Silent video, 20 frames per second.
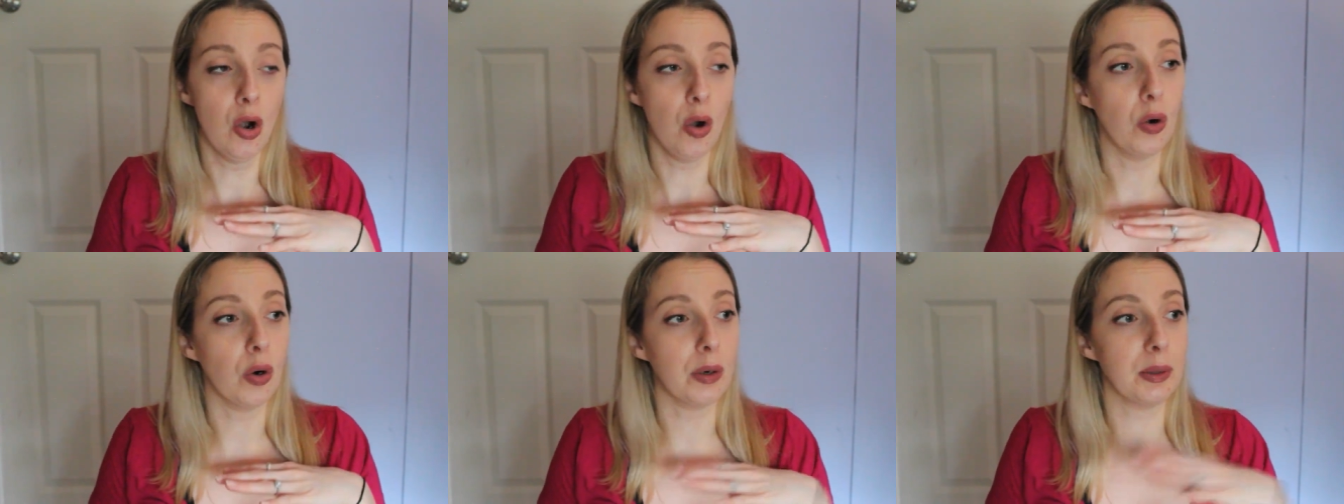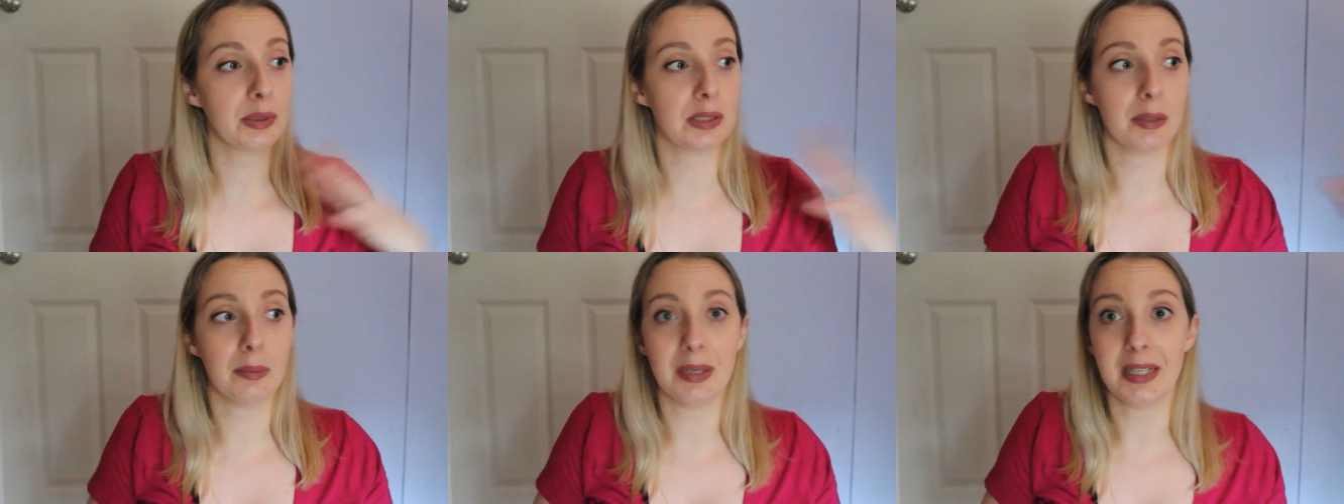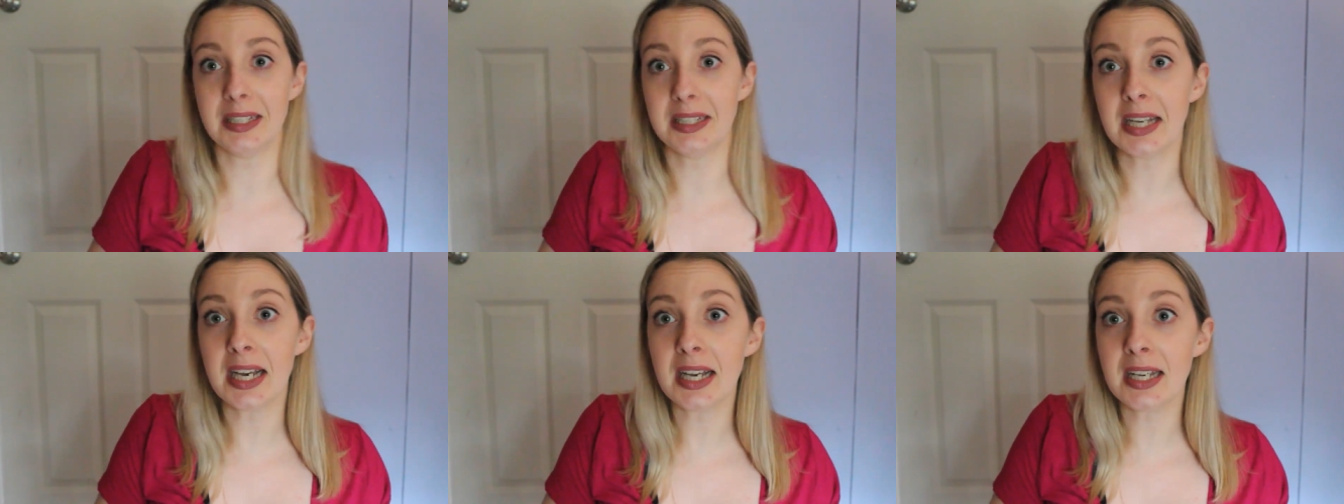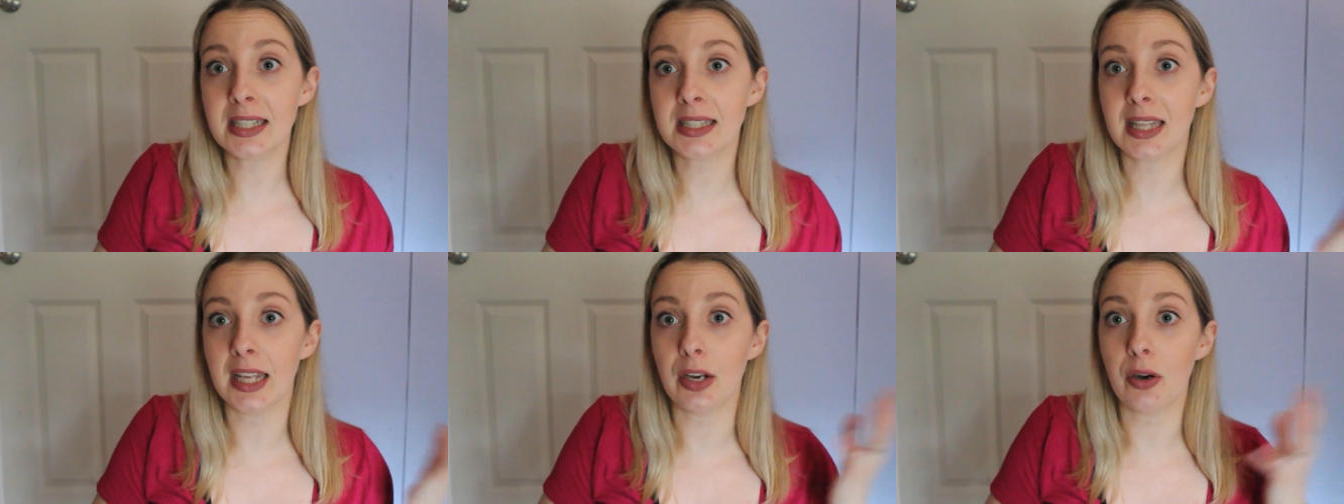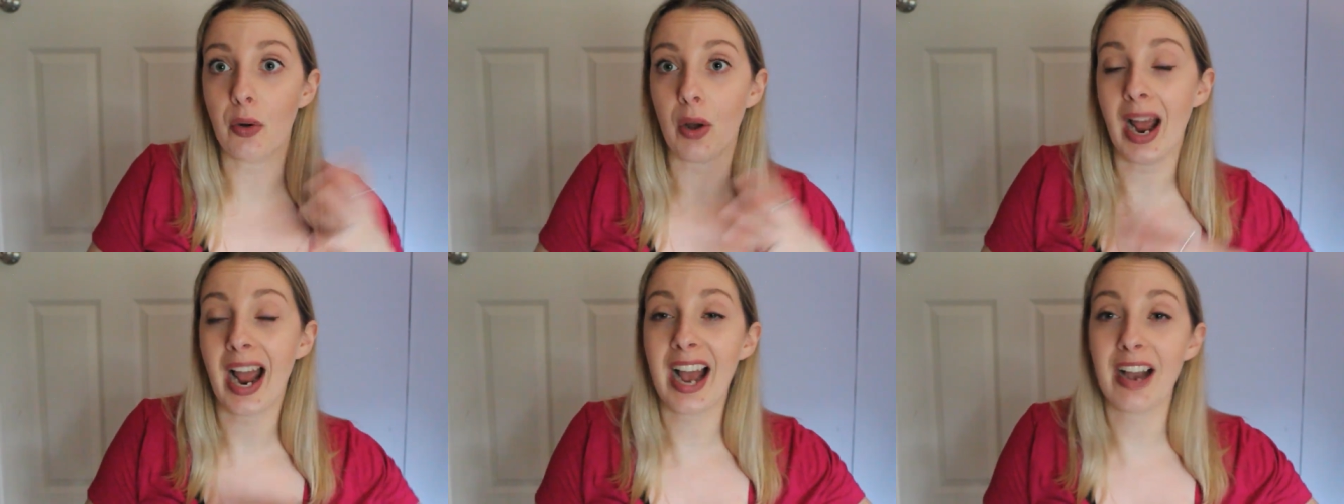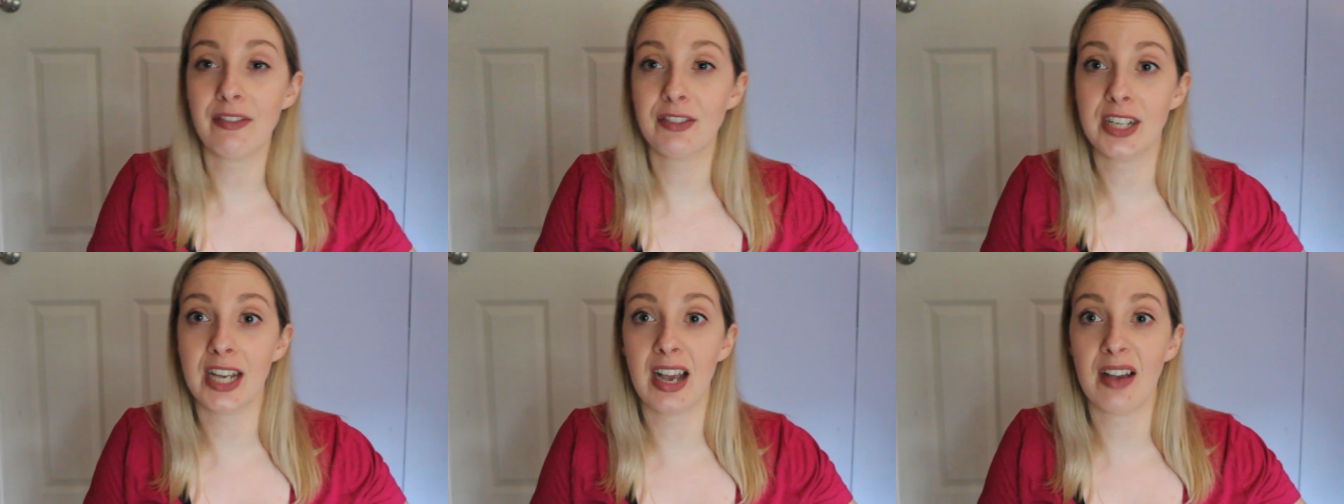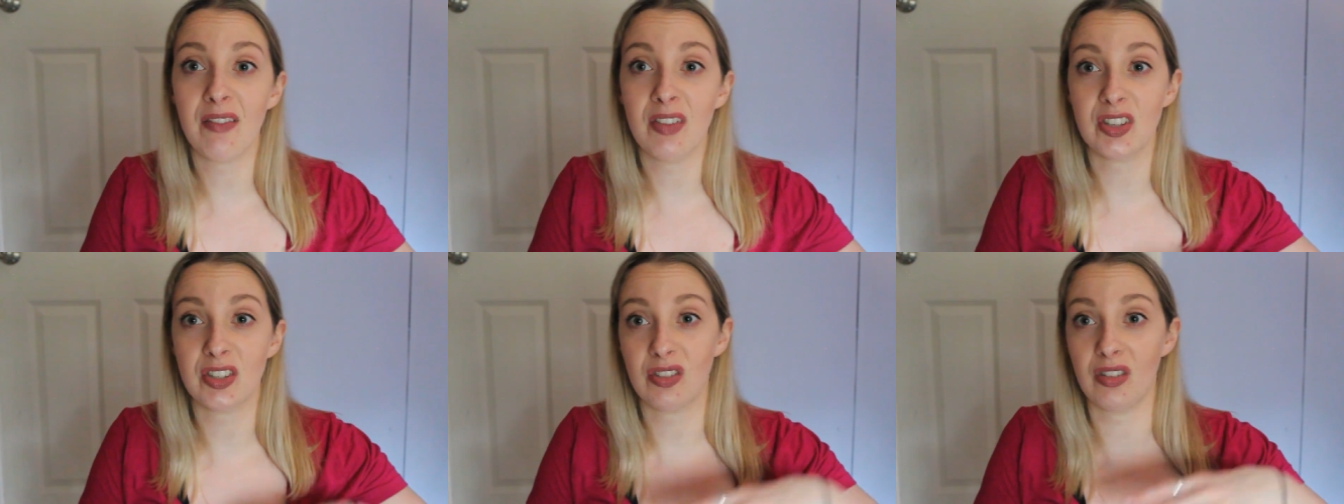or if somebody does they don't have to
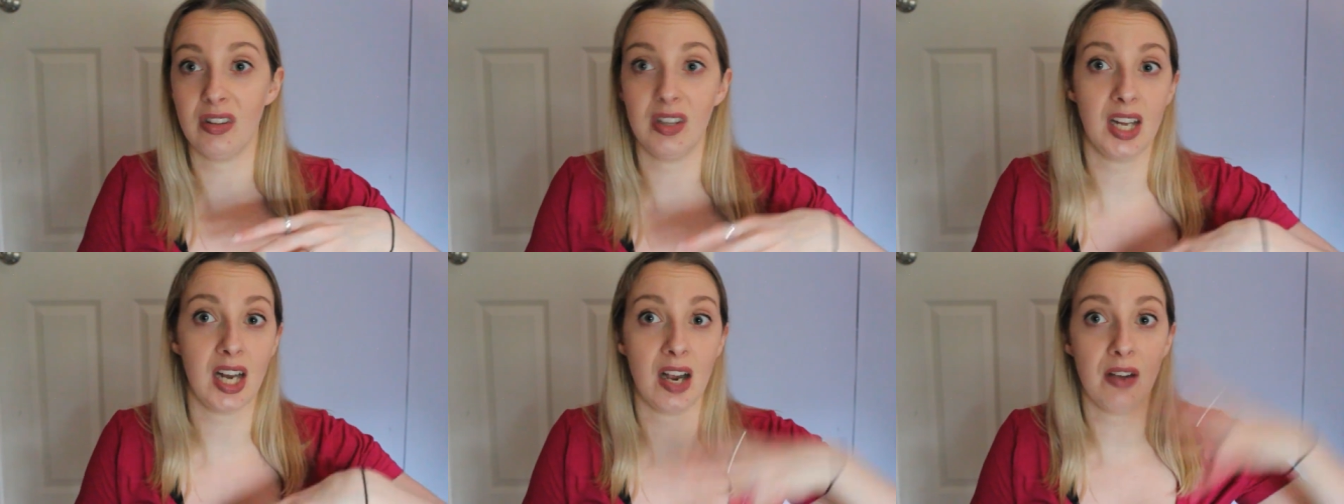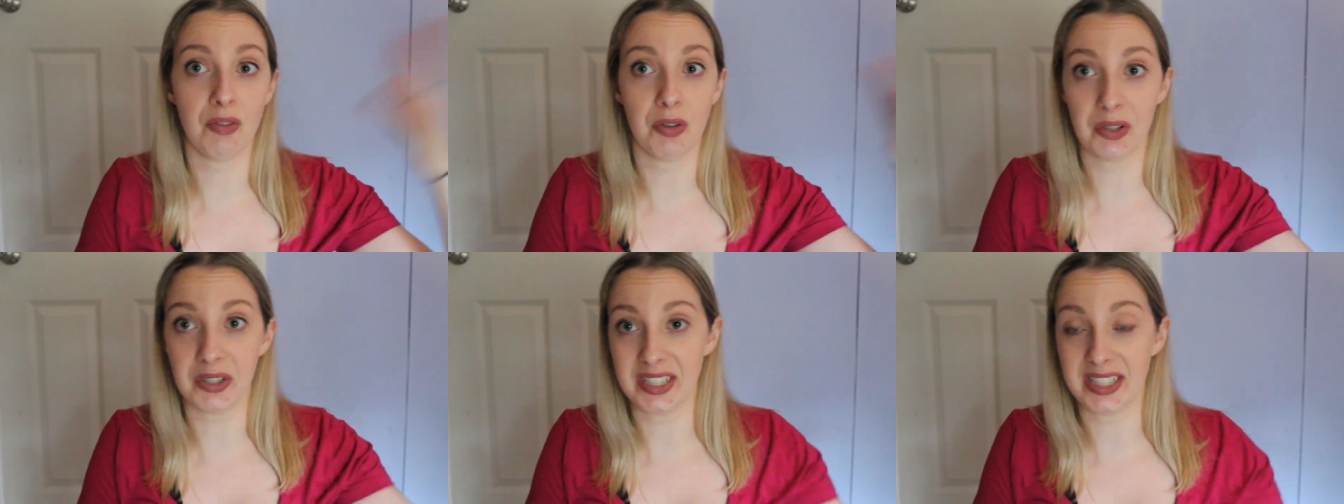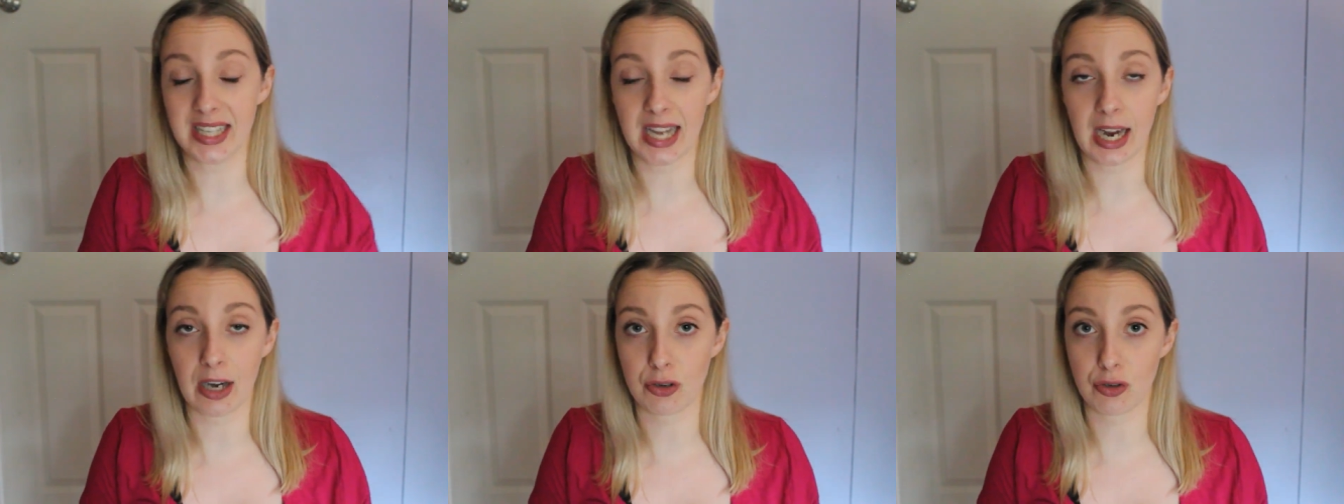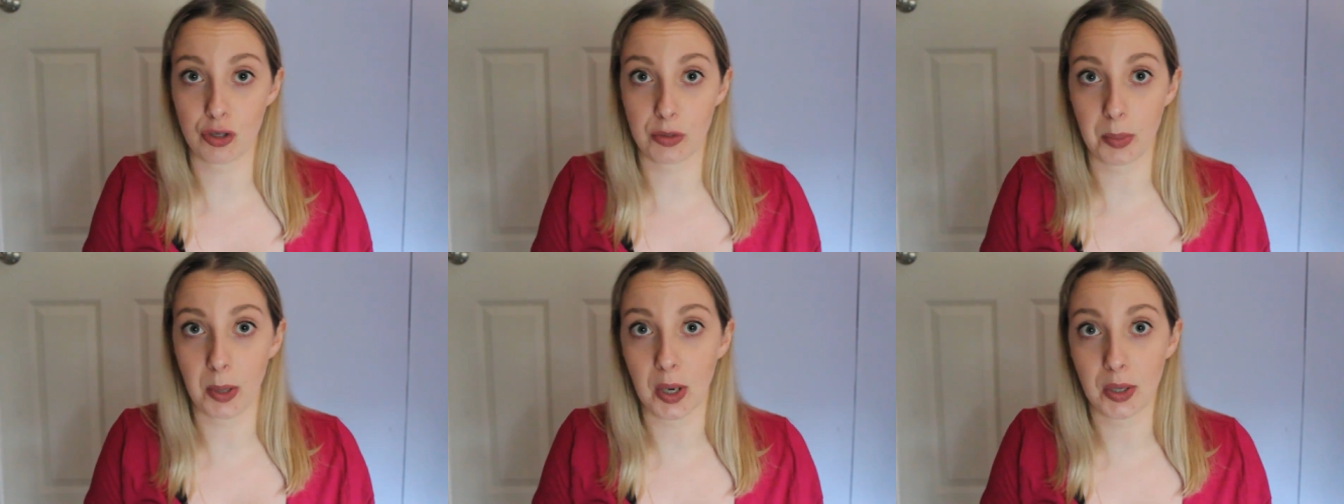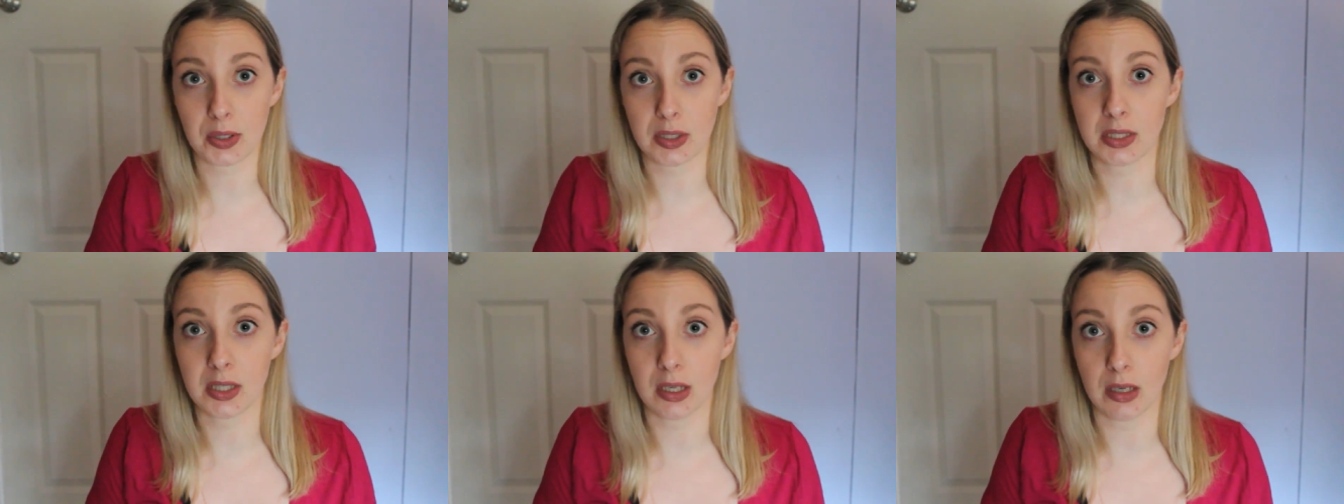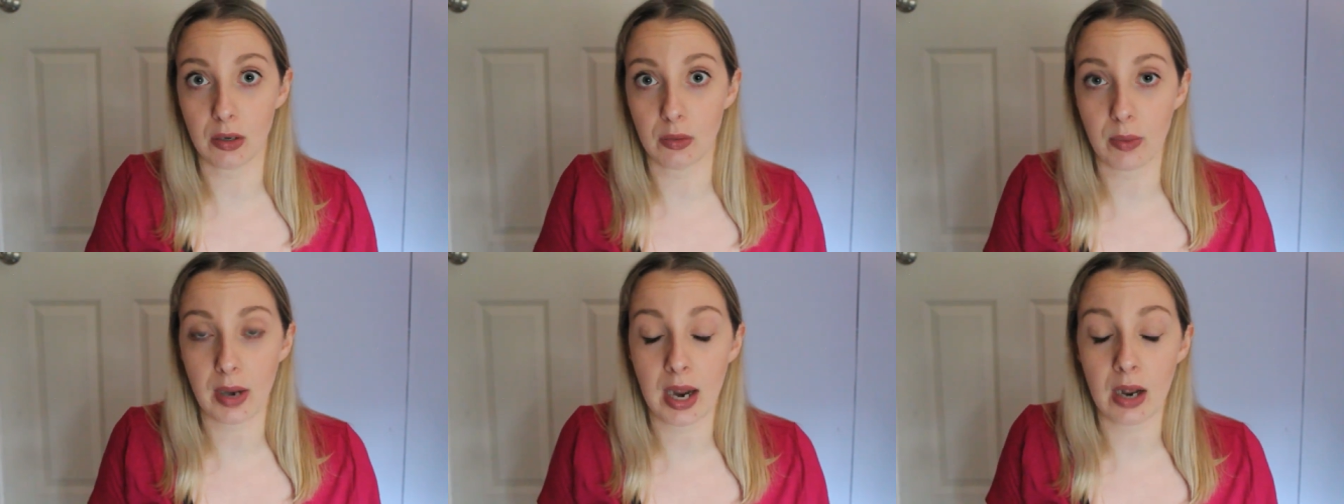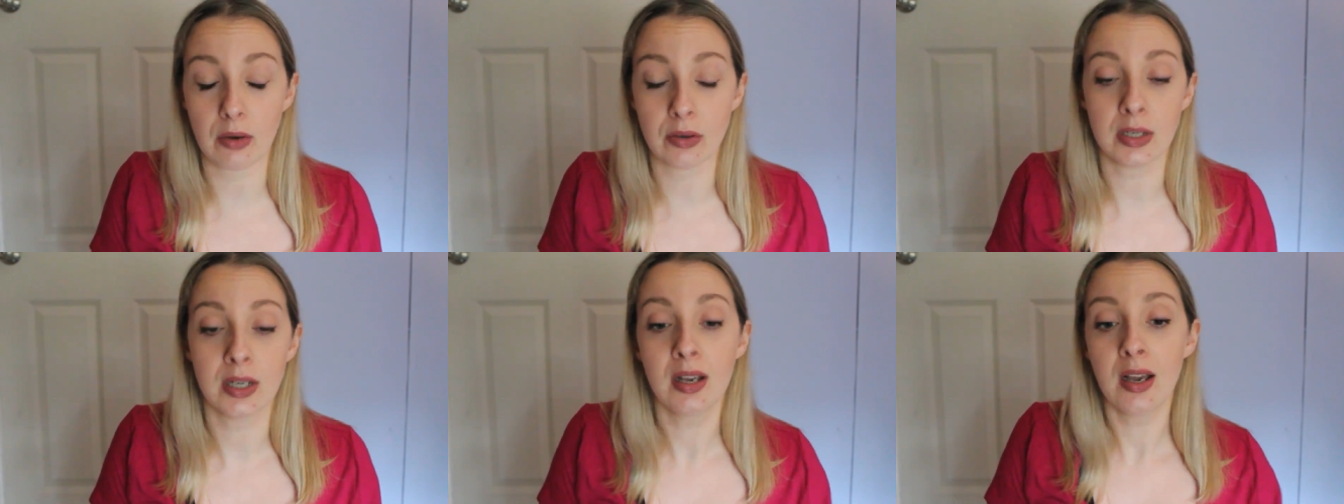have it, so then they have all these extra parts sitting
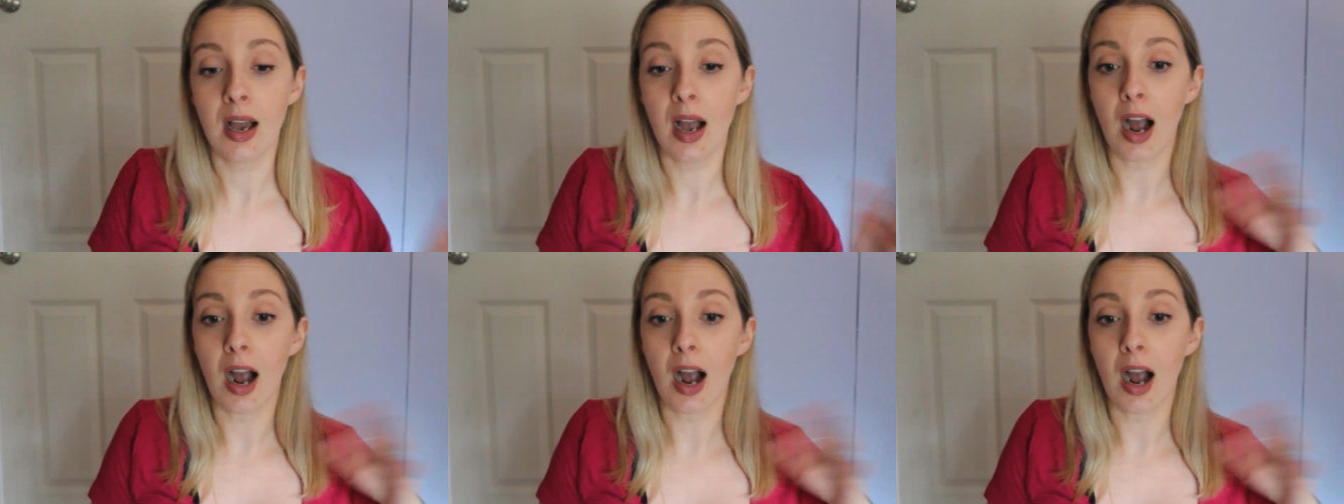around.